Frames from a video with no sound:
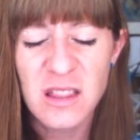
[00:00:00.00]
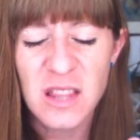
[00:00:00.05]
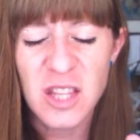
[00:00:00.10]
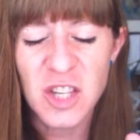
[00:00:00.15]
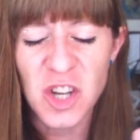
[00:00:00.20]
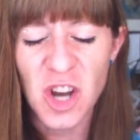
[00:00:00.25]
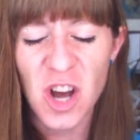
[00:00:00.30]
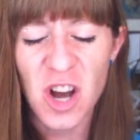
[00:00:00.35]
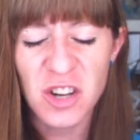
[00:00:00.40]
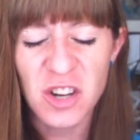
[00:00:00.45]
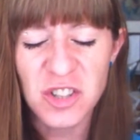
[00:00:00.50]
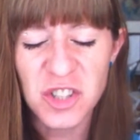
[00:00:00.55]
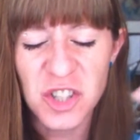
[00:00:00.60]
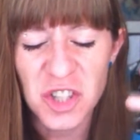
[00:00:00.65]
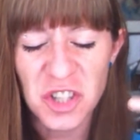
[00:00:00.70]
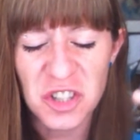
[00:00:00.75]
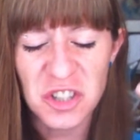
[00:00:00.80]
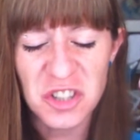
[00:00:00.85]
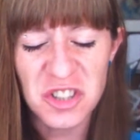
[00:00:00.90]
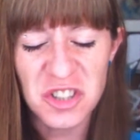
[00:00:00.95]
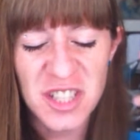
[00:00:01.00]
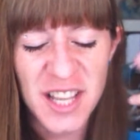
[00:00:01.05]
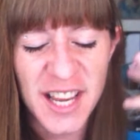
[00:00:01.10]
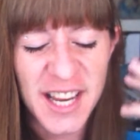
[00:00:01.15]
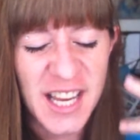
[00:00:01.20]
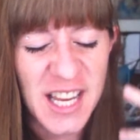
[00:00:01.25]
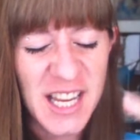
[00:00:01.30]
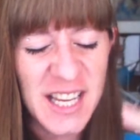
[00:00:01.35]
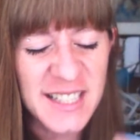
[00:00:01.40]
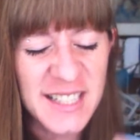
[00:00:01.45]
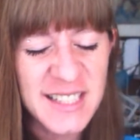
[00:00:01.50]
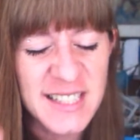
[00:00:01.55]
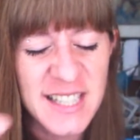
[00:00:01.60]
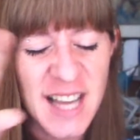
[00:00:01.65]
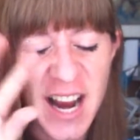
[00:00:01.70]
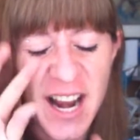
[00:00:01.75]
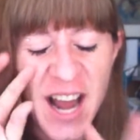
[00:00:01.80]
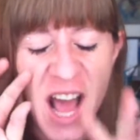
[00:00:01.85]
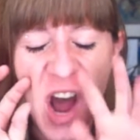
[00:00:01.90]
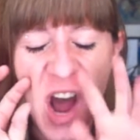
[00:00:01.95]
the dog turns like
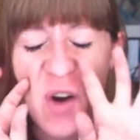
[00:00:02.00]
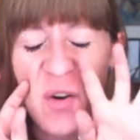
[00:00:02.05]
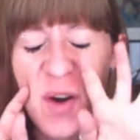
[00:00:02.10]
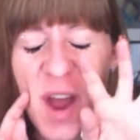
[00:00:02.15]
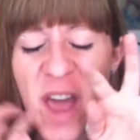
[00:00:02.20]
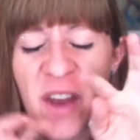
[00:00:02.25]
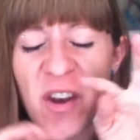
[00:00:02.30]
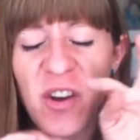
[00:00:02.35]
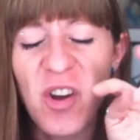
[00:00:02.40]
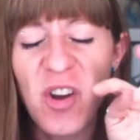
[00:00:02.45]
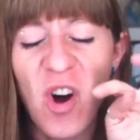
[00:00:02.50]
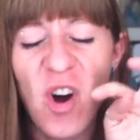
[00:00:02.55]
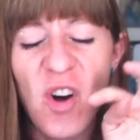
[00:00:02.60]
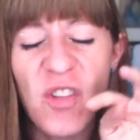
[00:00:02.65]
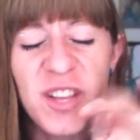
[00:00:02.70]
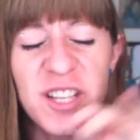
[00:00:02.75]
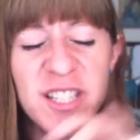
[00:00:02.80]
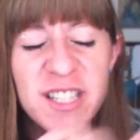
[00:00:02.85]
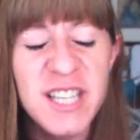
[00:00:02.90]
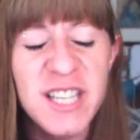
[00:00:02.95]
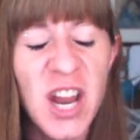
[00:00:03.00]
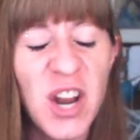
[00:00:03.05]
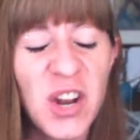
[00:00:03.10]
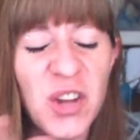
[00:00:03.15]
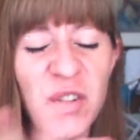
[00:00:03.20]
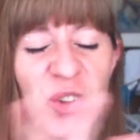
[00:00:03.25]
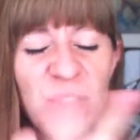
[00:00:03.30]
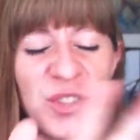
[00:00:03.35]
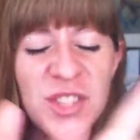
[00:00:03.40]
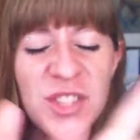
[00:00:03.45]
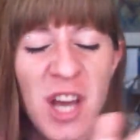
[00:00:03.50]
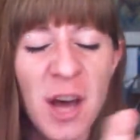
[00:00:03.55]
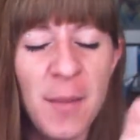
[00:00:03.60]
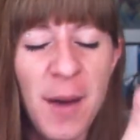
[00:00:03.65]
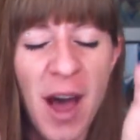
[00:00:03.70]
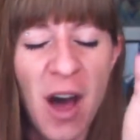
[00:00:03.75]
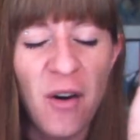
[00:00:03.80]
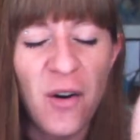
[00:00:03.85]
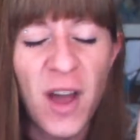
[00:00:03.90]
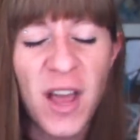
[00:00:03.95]
inside out and all these tentacles come
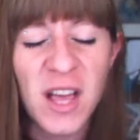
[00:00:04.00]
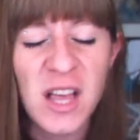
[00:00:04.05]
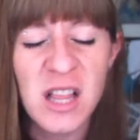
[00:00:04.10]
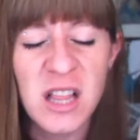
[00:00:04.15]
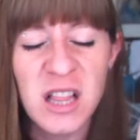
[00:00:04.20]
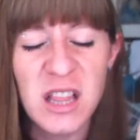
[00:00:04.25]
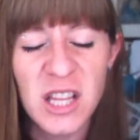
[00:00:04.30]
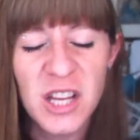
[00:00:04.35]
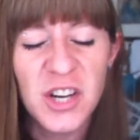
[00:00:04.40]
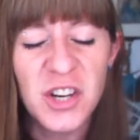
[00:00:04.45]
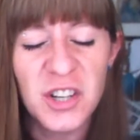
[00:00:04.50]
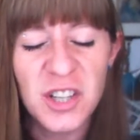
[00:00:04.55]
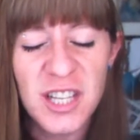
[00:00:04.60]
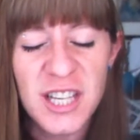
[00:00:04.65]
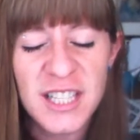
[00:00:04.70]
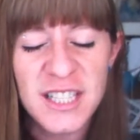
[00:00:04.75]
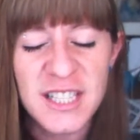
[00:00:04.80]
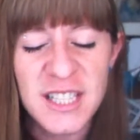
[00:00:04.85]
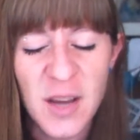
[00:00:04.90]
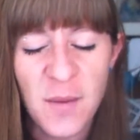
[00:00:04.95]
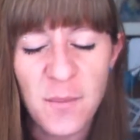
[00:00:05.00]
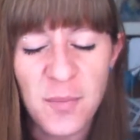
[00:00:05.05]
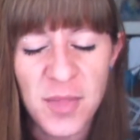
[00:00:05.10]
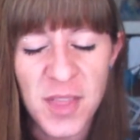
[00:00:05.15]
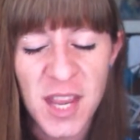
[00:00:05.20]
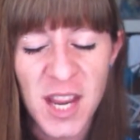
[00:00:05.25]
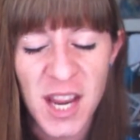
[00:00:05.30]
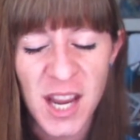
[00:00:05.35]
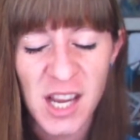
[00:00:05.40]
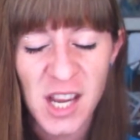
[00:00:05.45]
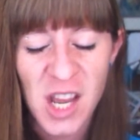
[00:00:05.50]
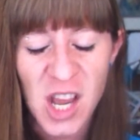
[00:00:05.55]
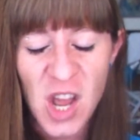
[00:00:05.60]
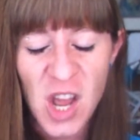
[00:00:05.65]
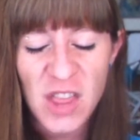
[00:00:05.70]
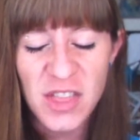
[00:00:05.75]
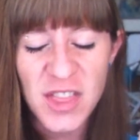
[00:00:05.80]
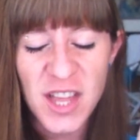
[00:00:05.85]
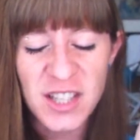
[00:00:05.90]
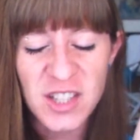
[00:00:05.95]
out and clearly something
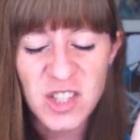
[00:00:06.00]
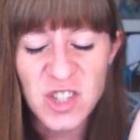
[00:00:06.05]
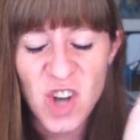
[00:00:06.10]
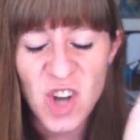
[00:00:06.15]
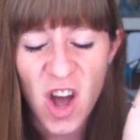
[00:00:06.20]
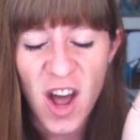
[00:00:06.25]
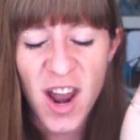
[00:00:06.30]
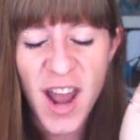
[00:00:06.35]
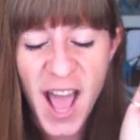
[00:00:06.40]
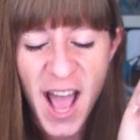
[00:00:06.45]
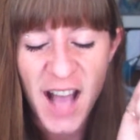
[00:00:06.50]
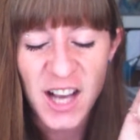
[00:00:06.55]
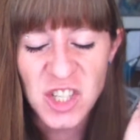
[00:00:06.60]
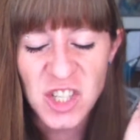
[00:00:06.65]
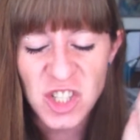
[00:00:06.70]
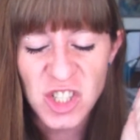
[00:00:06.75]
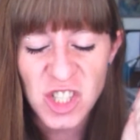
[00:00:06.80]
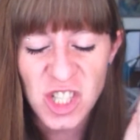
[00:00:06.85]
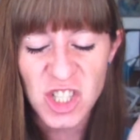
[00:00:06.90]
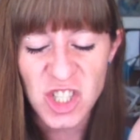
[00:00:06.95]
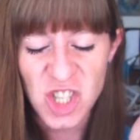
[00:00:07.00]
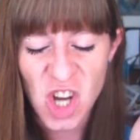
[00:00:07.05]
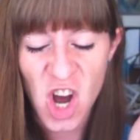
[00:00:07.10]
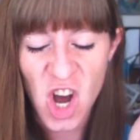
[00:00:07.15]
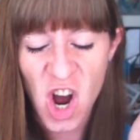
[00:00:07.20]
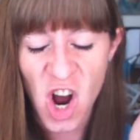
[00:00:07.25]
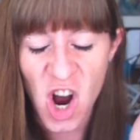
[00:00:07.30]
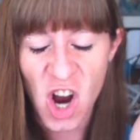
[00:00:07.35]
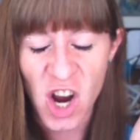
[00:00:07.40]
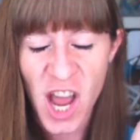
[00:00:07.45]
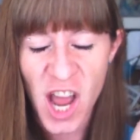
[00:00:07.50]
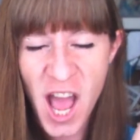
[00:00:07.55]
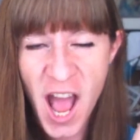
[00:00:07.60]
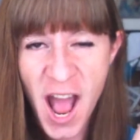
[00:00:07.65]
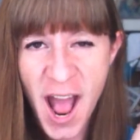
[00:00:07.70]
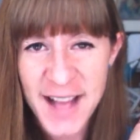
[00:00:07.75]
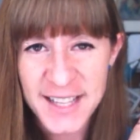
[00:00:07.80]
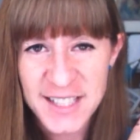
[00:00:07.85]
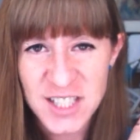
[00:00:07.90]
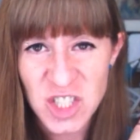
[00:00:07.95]
that's not actually a dog
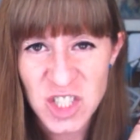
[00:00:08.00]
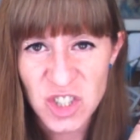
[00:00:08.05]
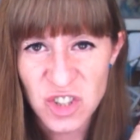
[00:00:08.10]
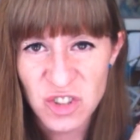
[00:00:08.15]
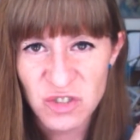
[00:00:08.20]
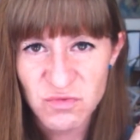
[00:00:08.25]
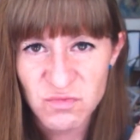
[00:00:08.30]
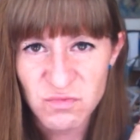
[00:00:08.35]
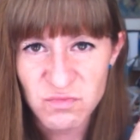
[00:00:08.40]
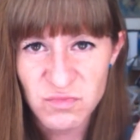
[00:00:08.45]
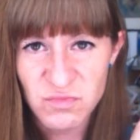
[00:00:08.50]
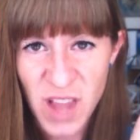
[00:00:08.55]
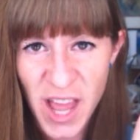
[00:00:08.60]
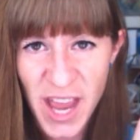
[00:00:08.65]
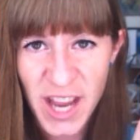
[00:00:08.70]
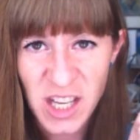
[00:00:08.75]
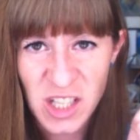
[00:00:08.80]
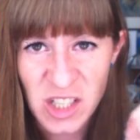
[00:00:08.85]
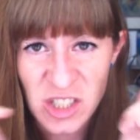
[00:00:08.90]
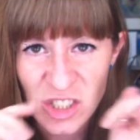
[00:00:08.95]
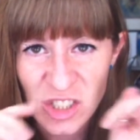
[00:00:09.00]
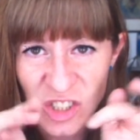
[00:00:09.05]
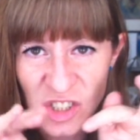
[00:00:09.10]
has like